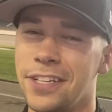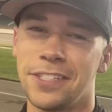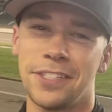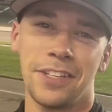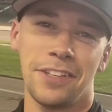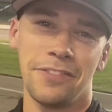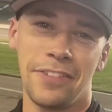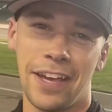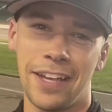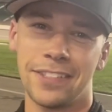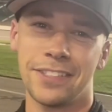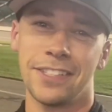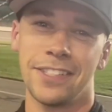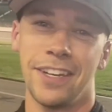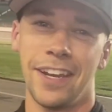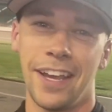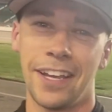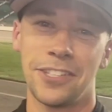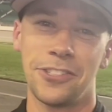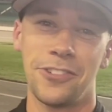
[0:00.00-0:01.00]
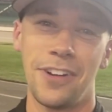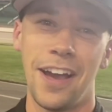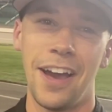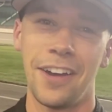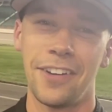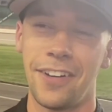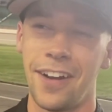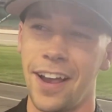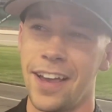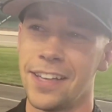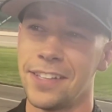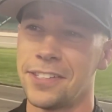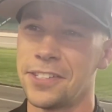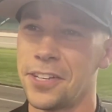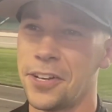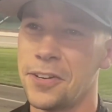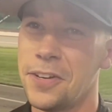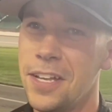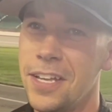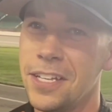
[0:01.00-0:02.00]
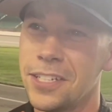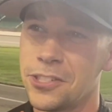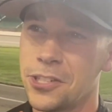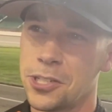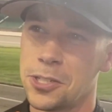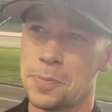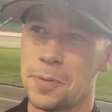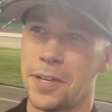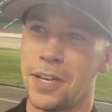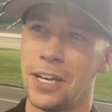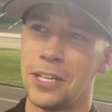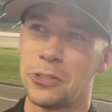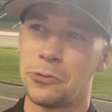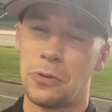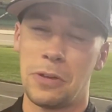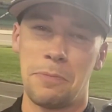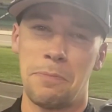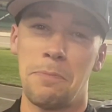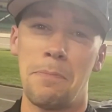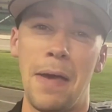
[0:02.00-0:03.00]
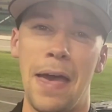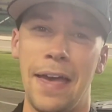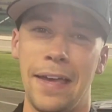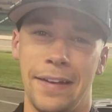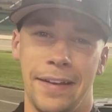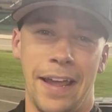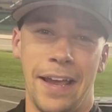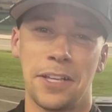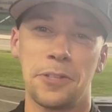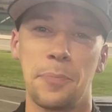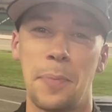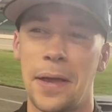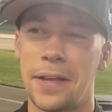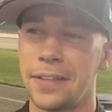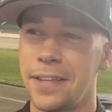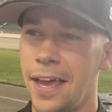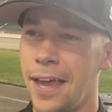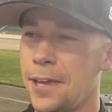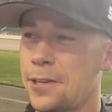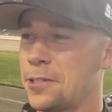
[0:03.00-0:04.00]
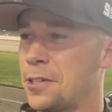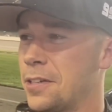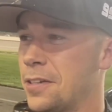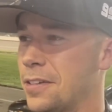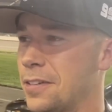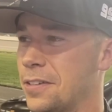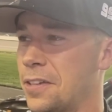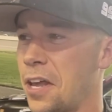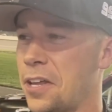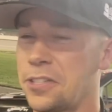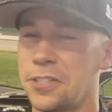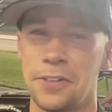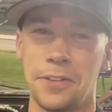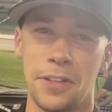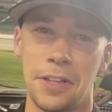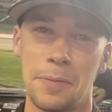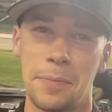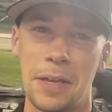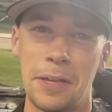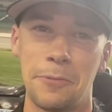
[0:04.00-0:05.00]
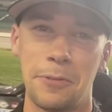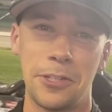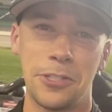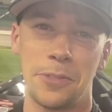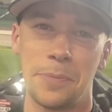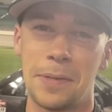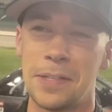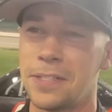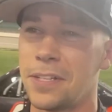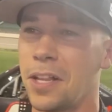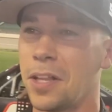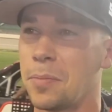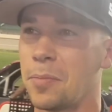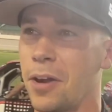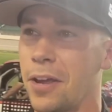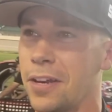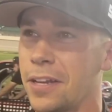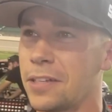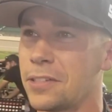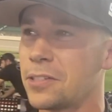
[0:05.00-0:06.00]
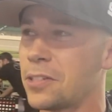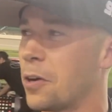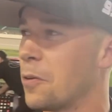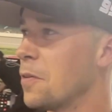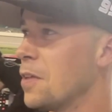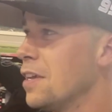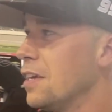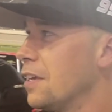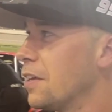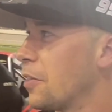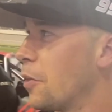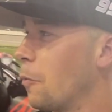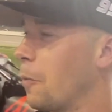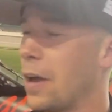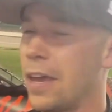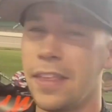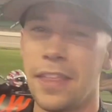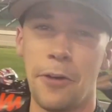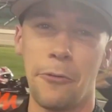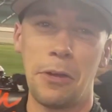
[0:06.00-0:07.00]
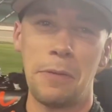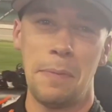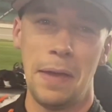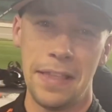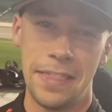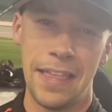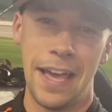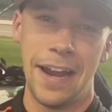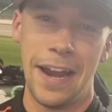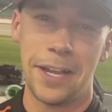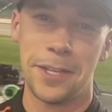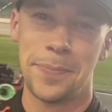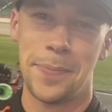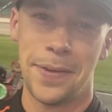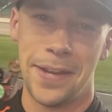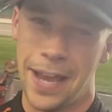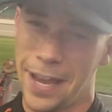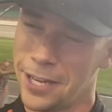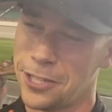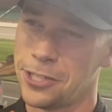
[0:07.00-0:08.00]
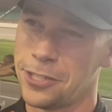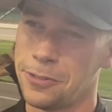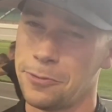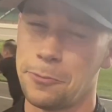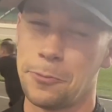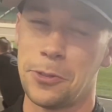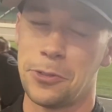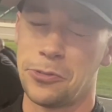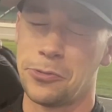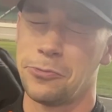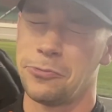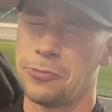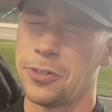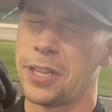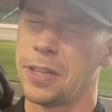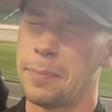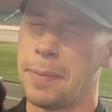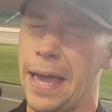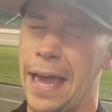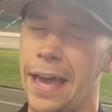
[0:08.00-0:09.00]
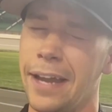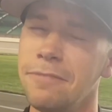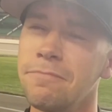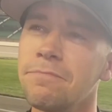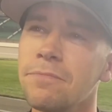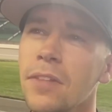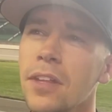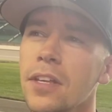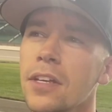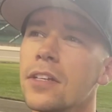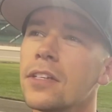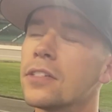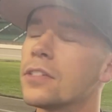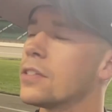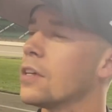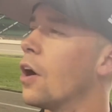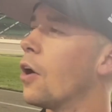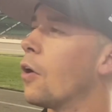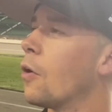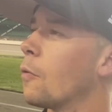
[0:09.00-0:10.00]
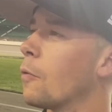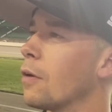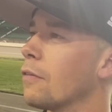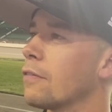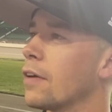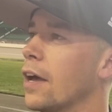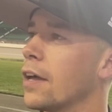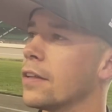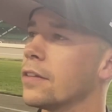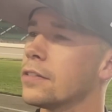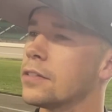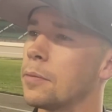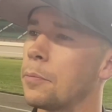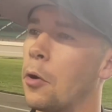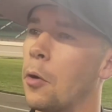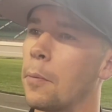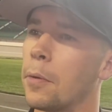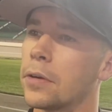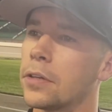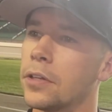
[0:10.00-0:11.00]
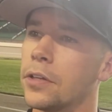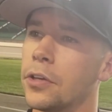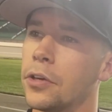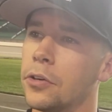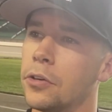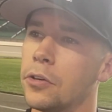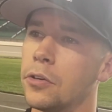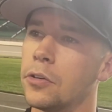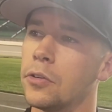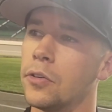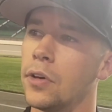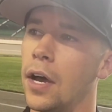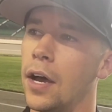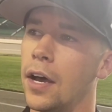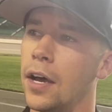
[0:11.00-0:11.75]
is to advance the next round, right? So just because we met an expectation doesn't really mean we should be celebrating. So the way that we met that expectation was really bad. So we've got some homework to do.